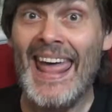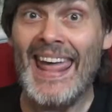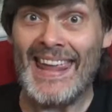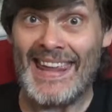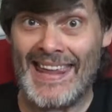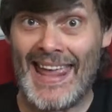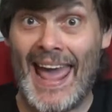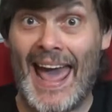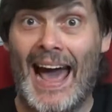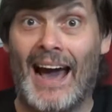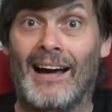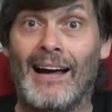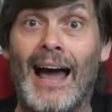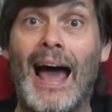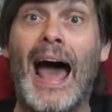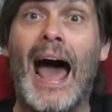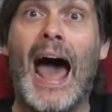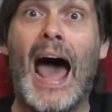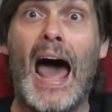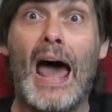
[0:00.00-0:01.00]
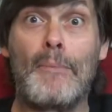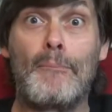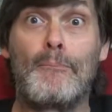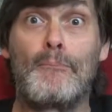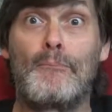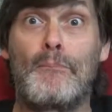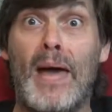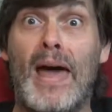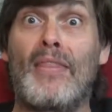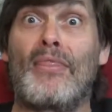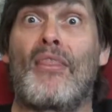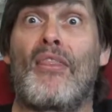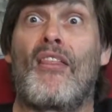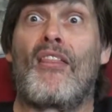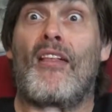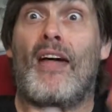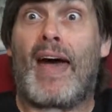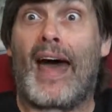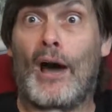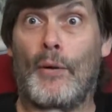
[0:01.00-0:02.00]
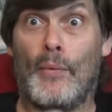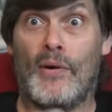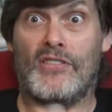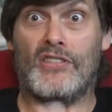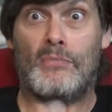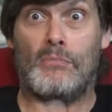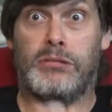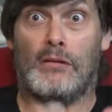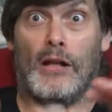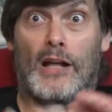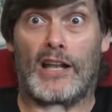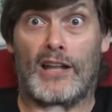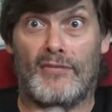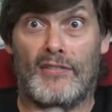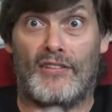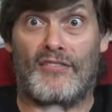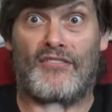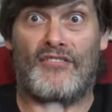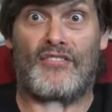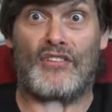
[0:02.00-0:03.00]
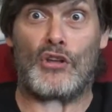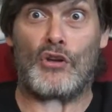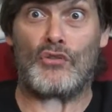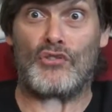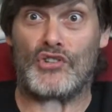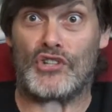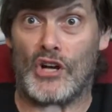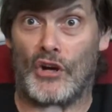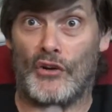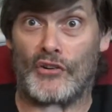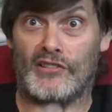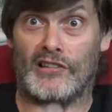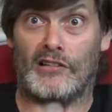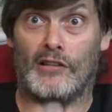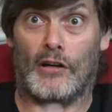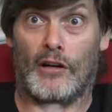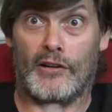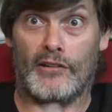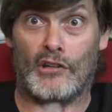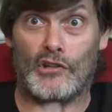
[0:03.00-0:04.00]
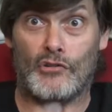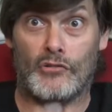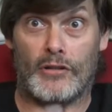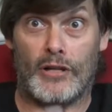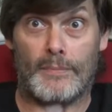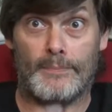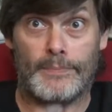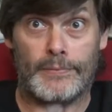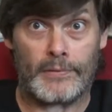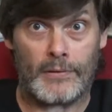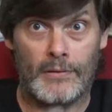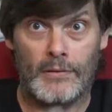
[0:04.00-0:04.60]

Yeah, I bet that was the blunt of a few jokes along the trip.